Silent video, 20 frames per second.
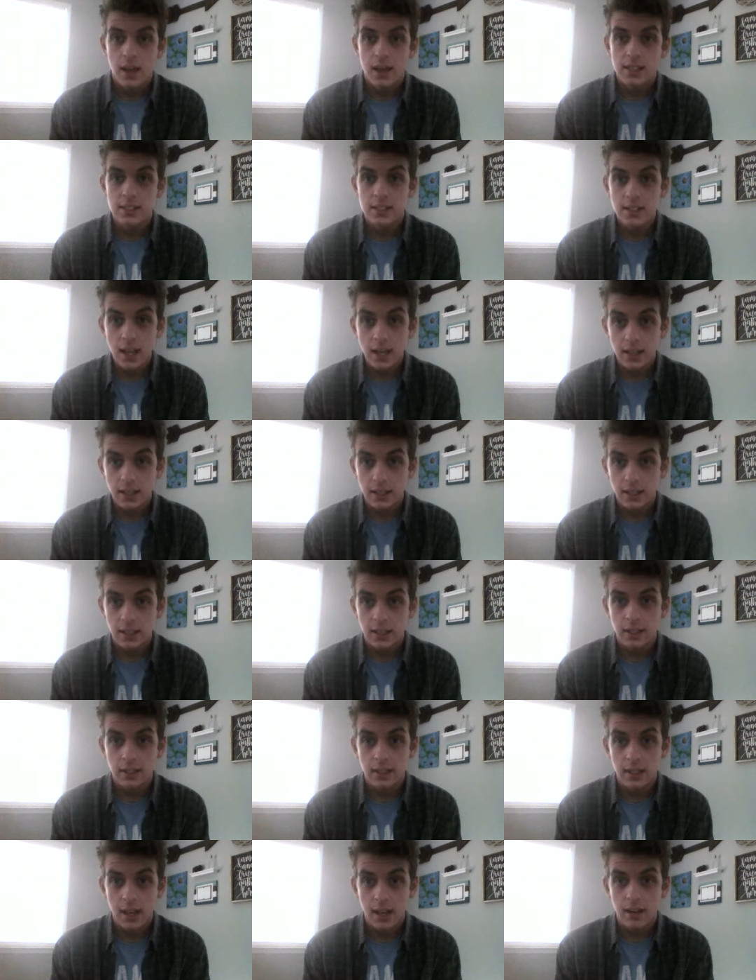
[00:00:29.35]
and
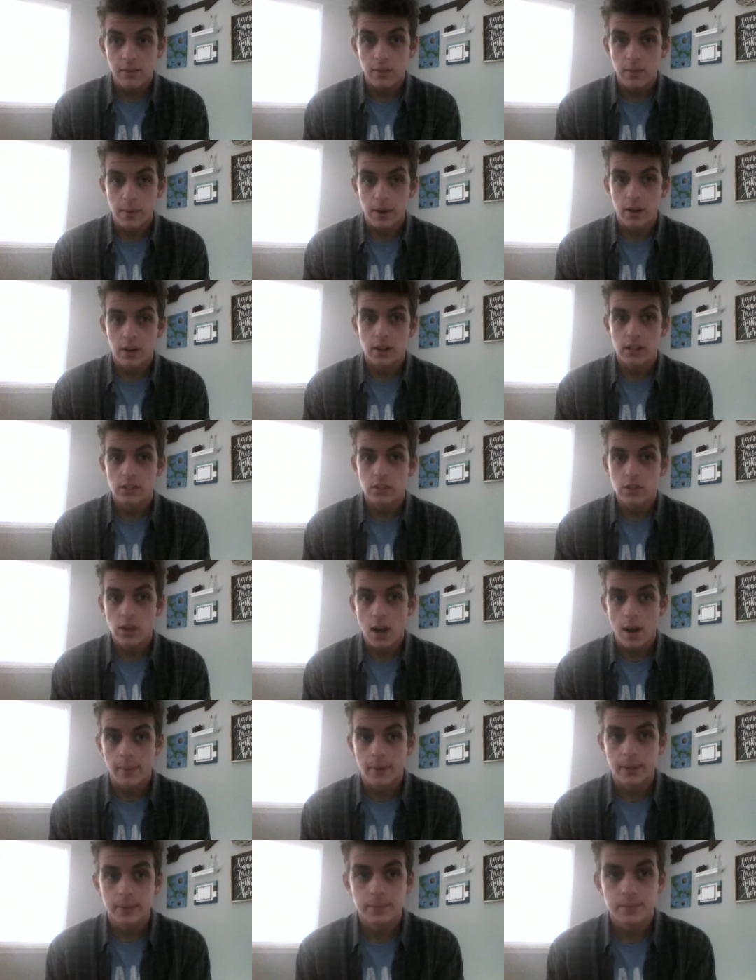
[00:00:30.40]
secondly, the Native American
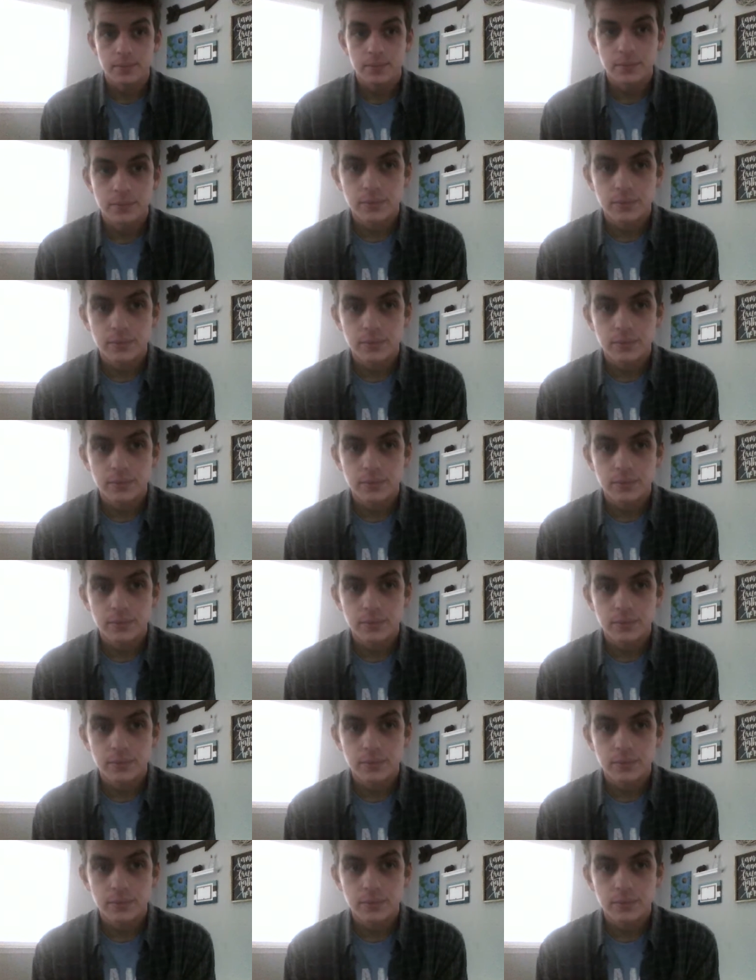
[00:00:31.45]
drama.